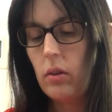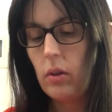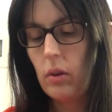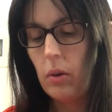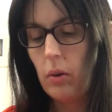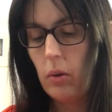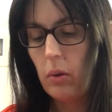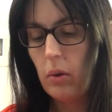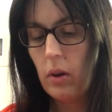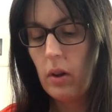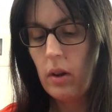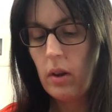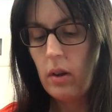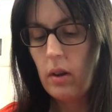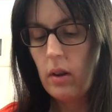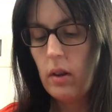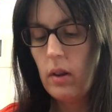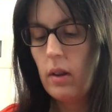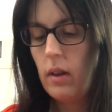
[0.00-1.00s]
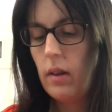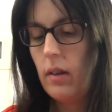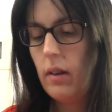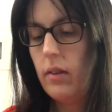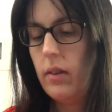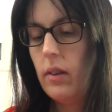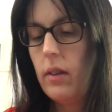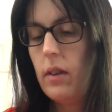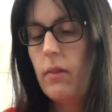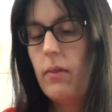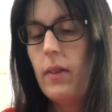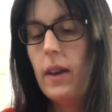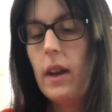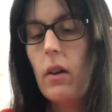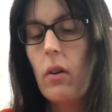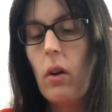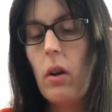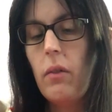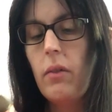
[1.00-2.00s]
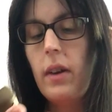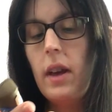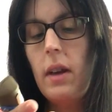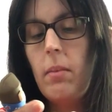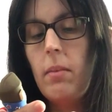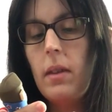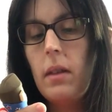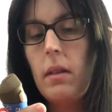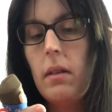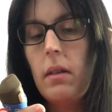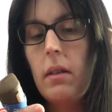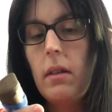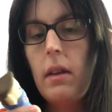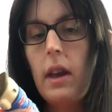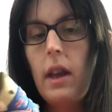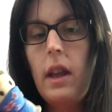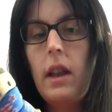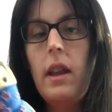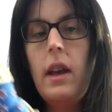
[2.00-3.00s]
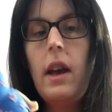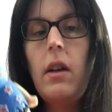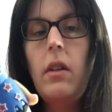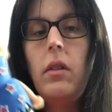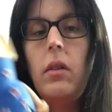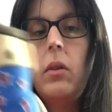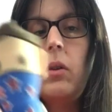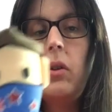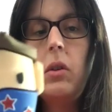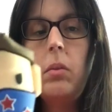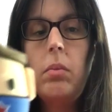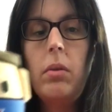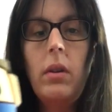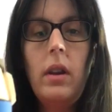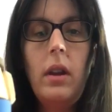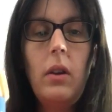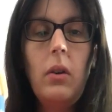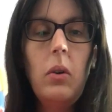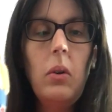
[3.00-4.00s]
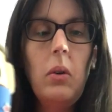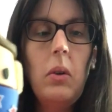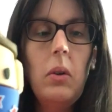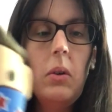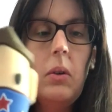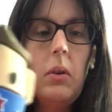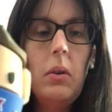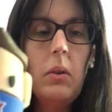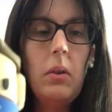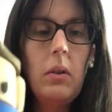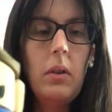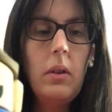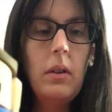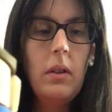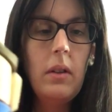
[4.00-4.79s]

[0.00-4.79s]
So this is the figure of him, and that looks pretty cool.